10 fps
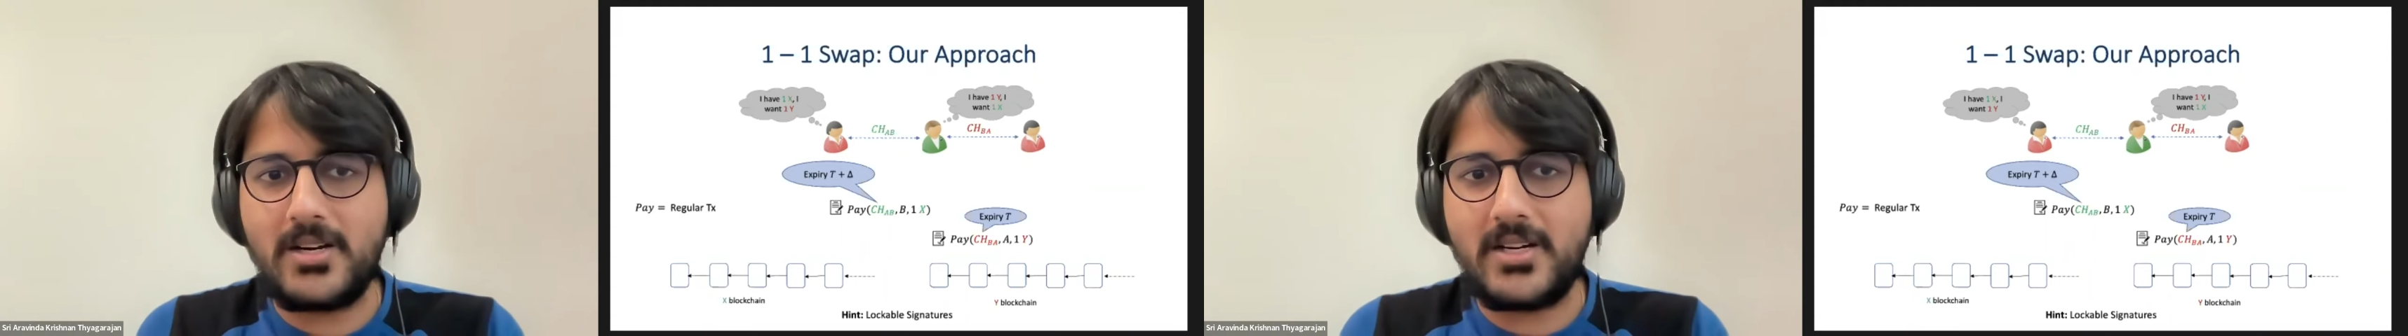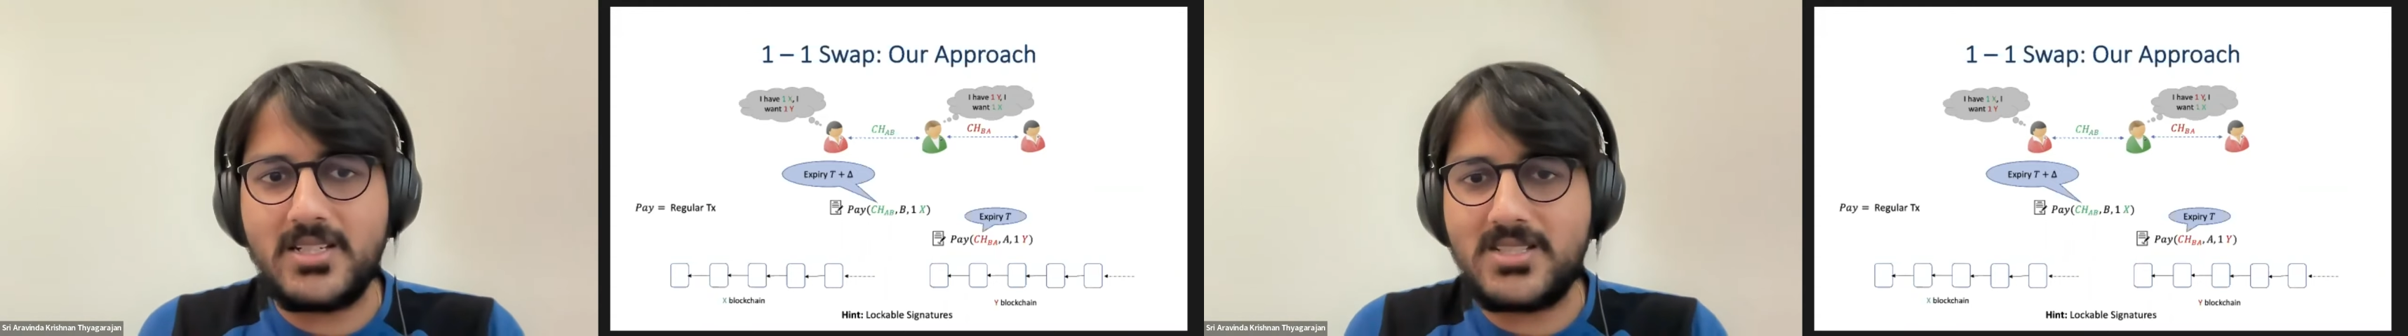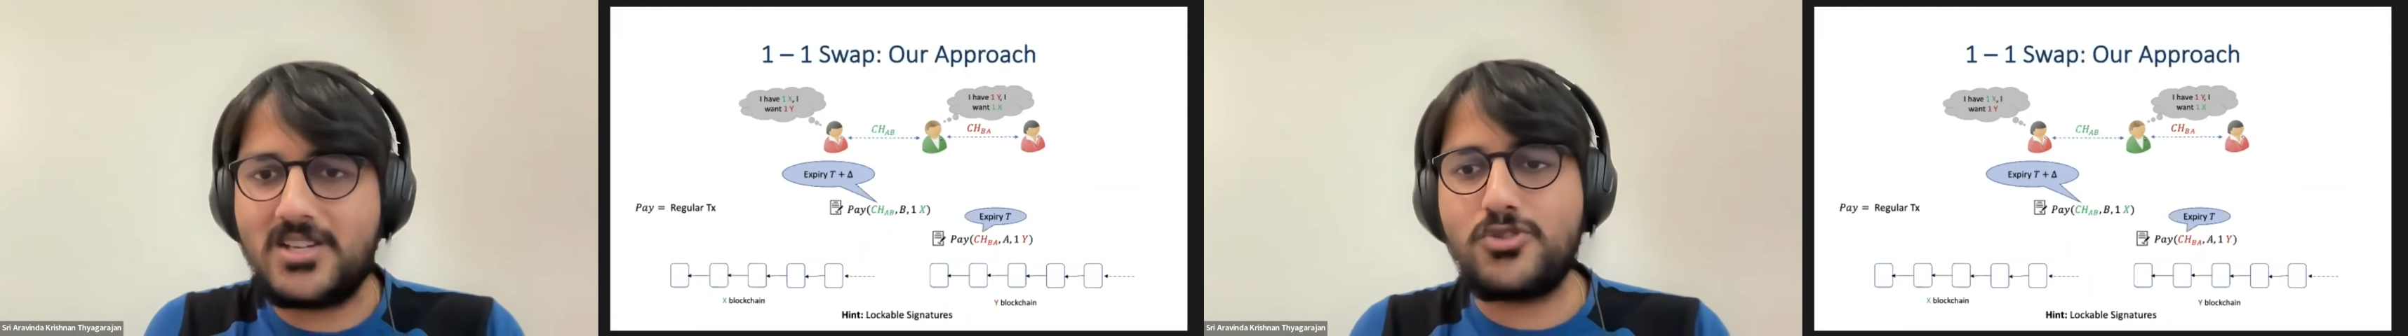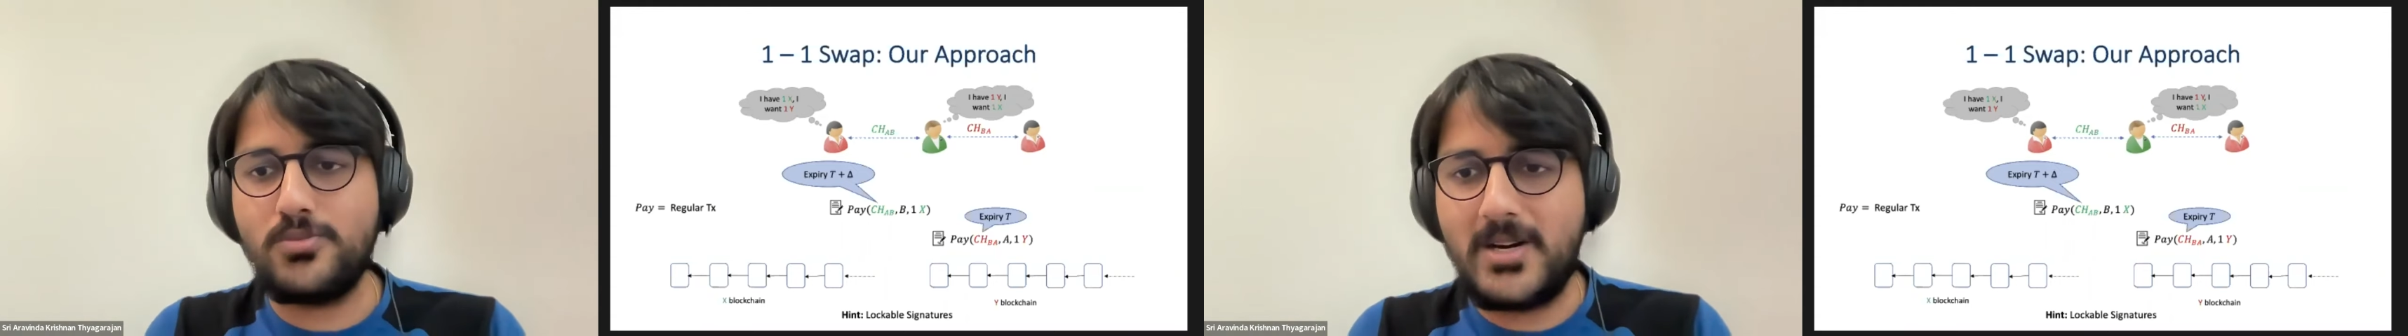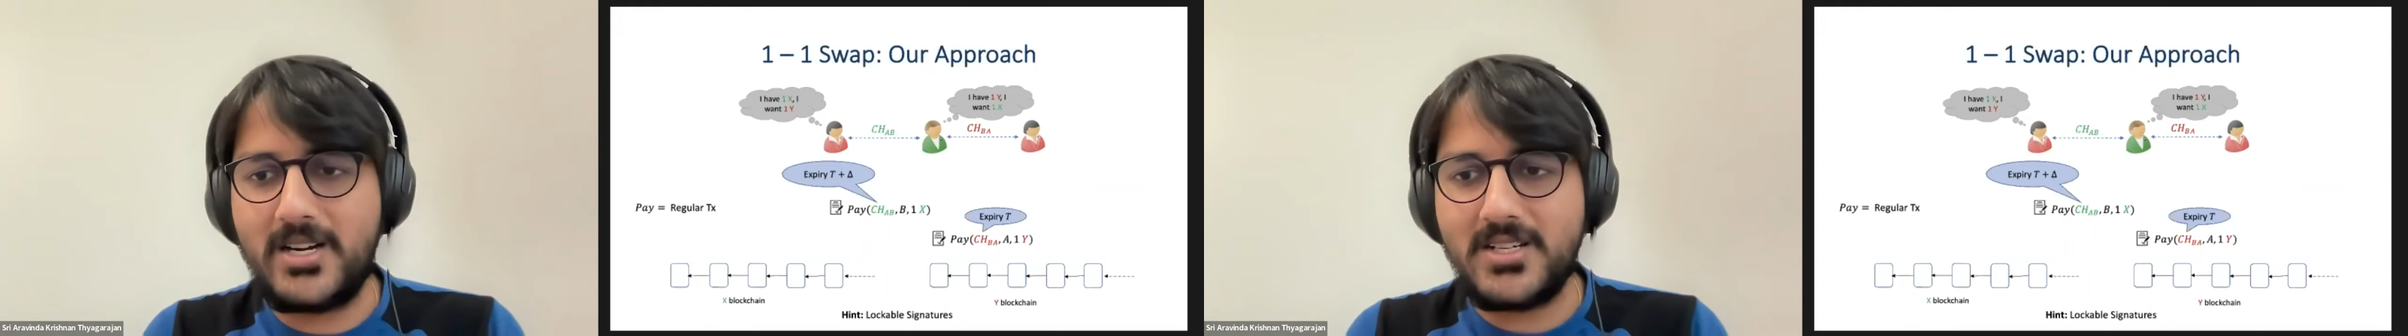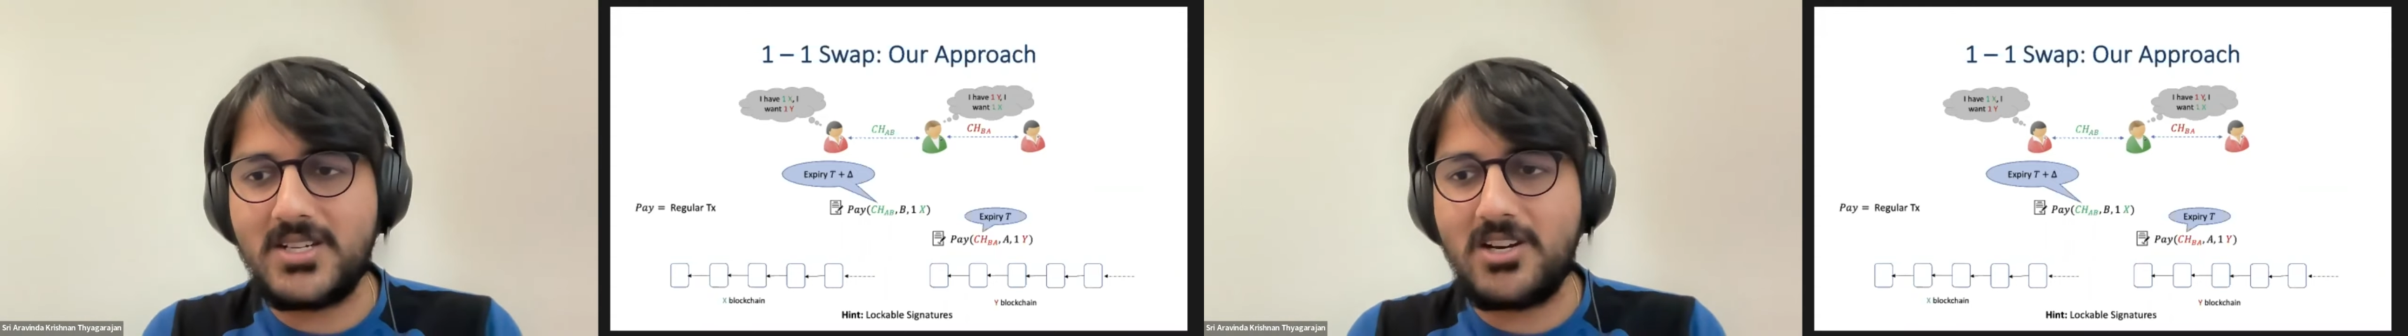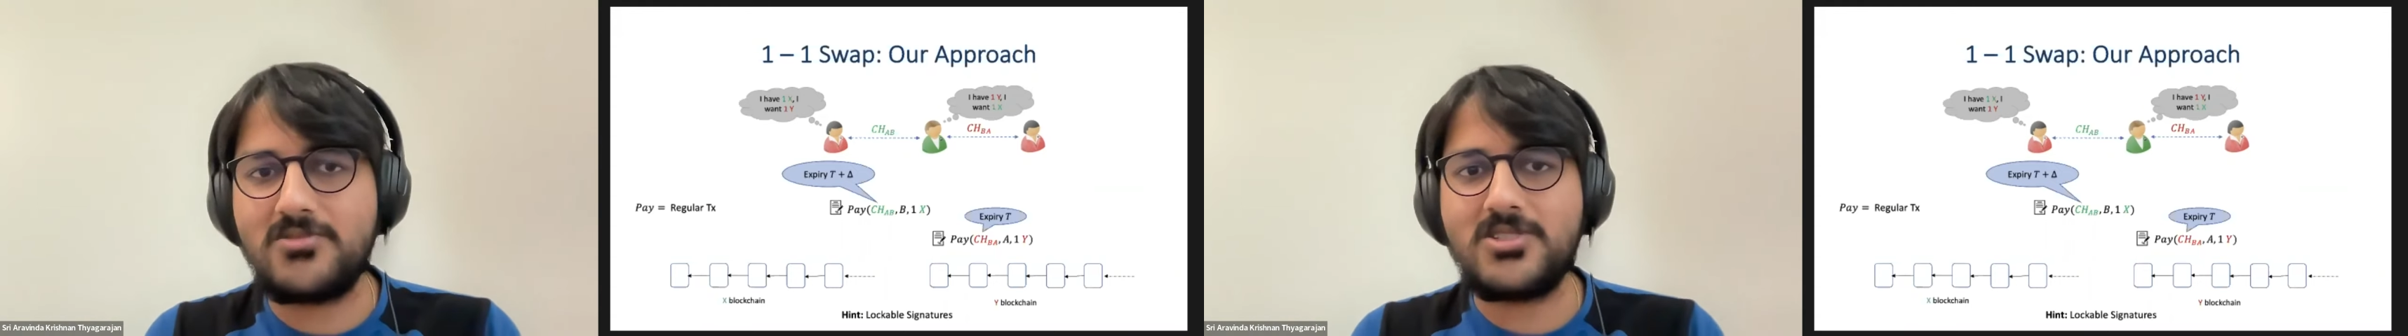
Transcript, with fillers: party it's just two parties now